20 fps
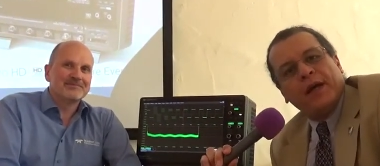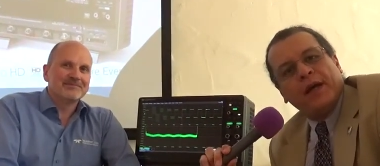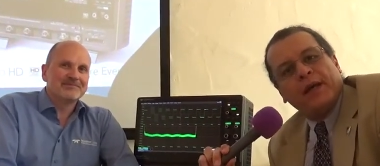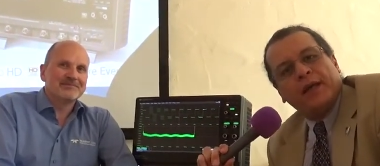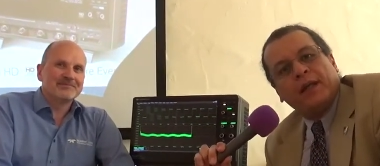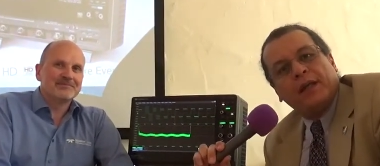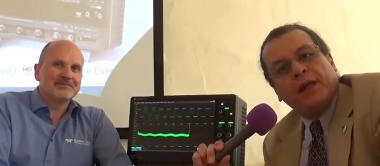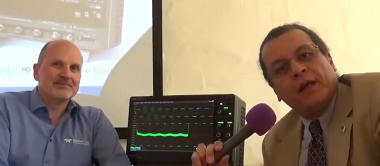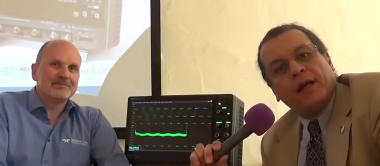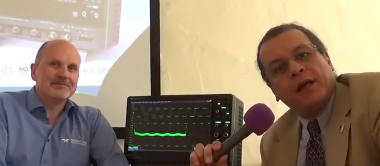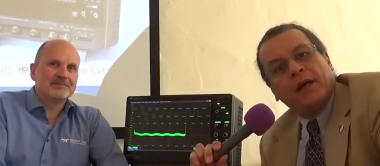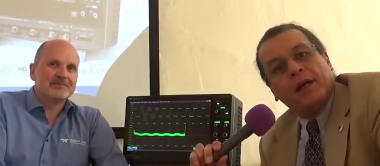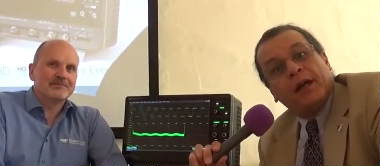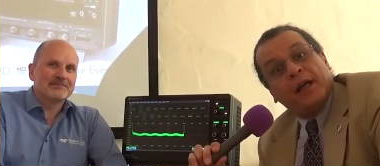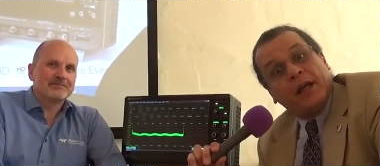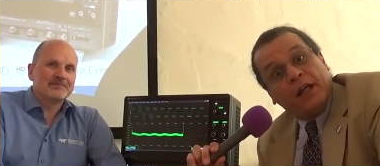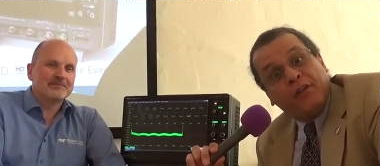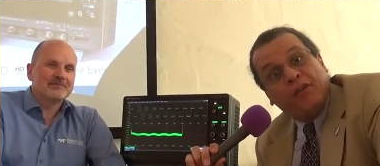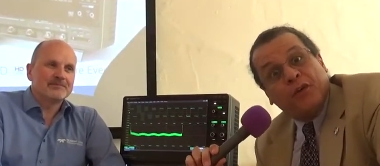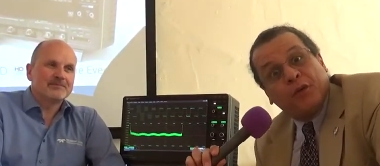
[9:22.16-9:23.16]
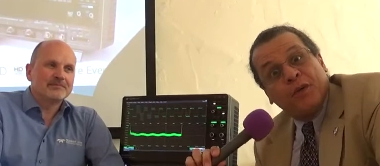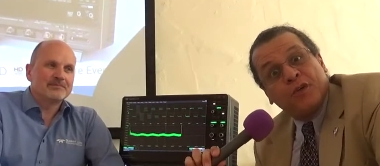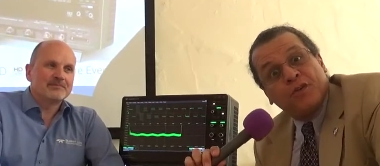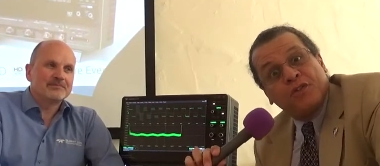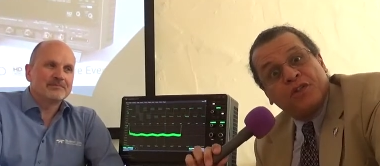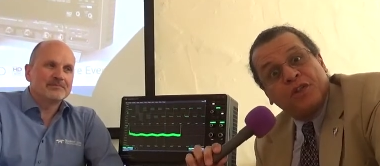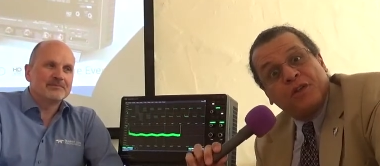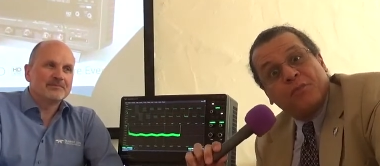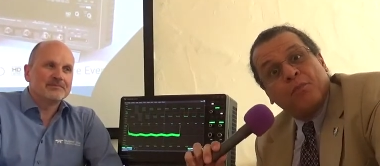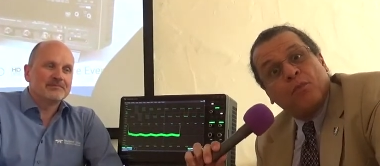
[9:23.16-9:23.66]
Speaker 1: And uh, if you're
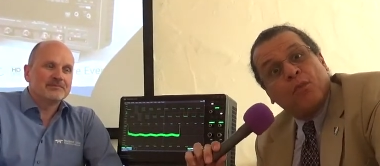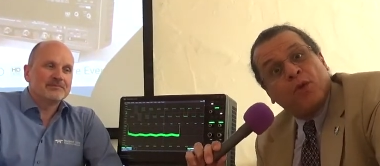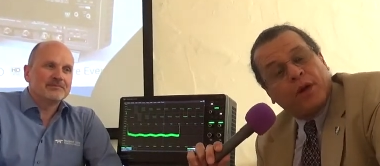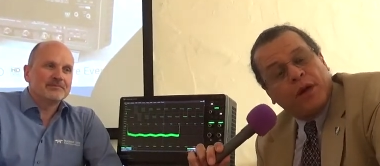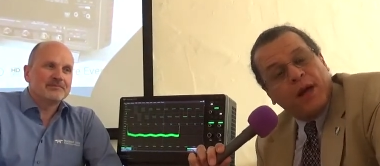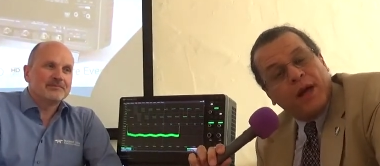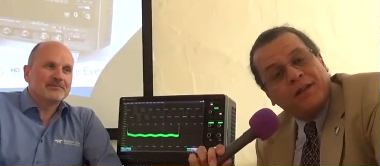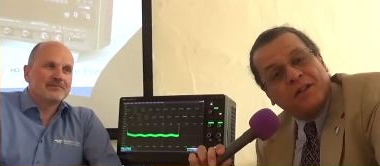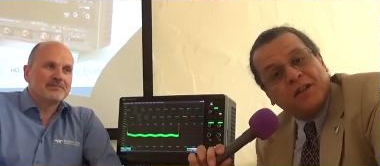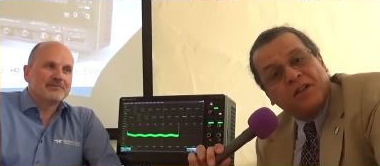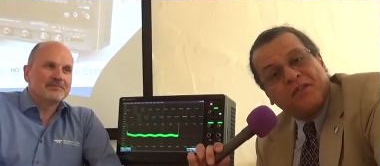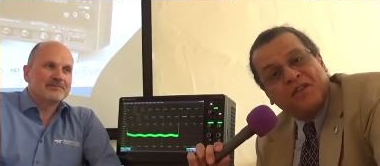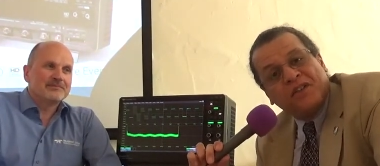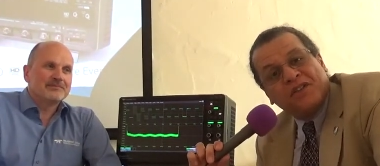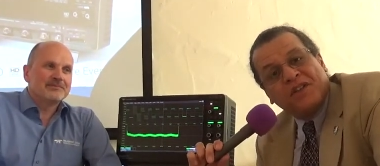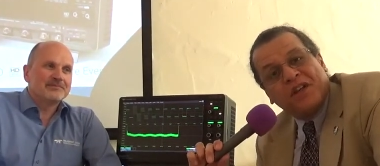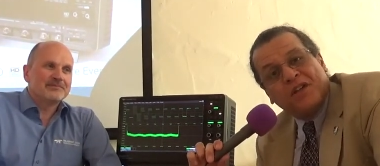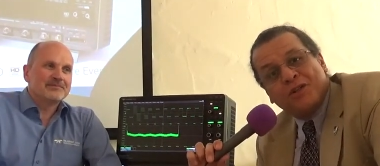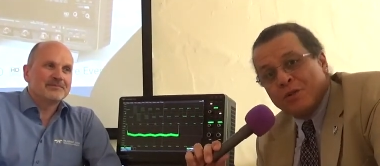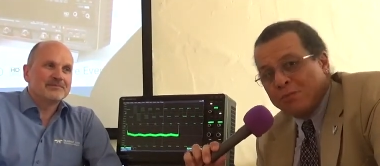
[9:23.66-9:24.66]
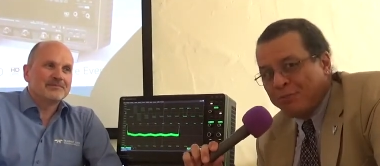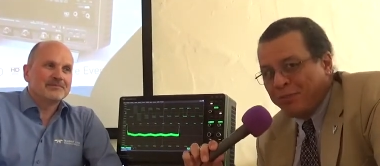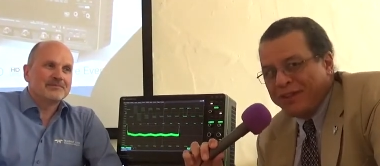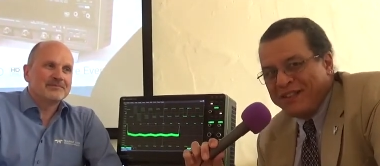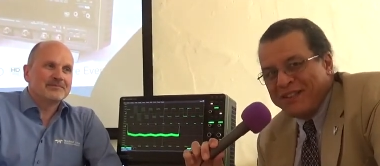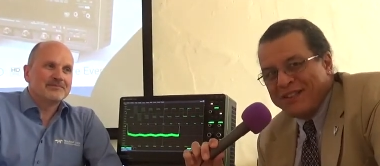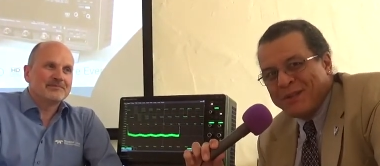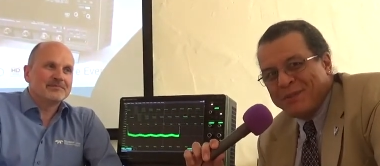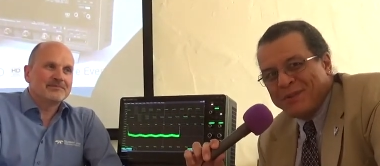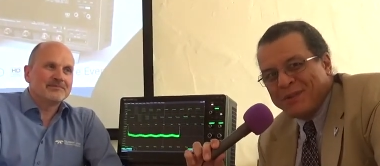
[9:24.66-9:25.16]
interested in more content of this nature,
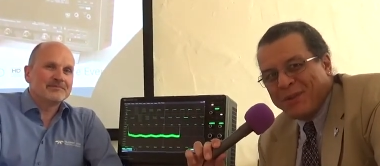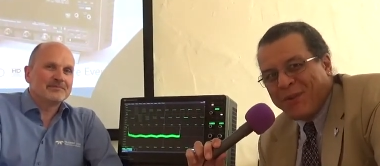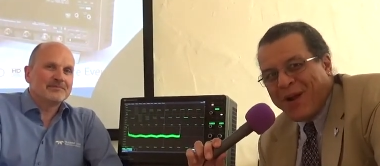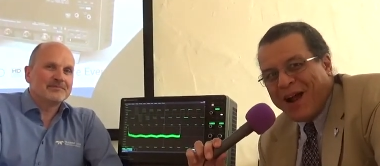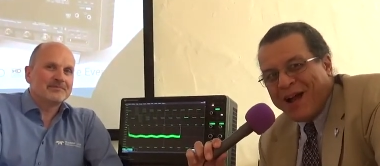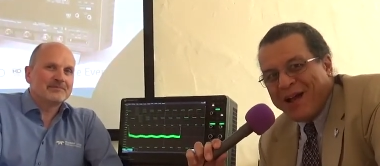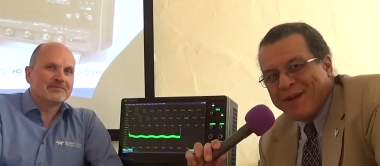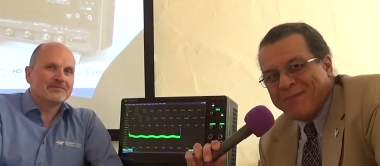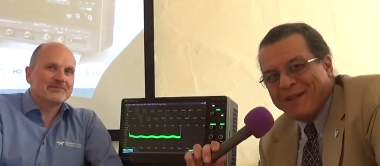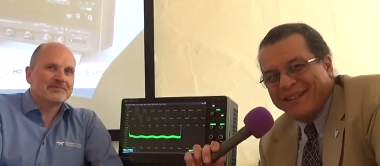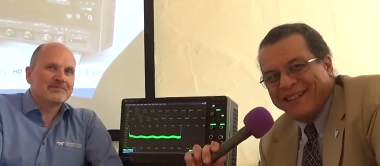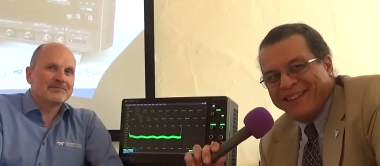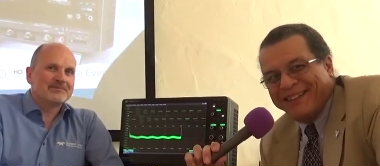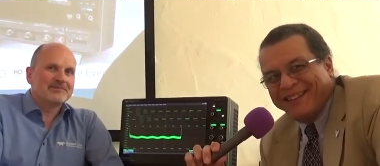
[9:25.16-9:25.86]
please subscribe.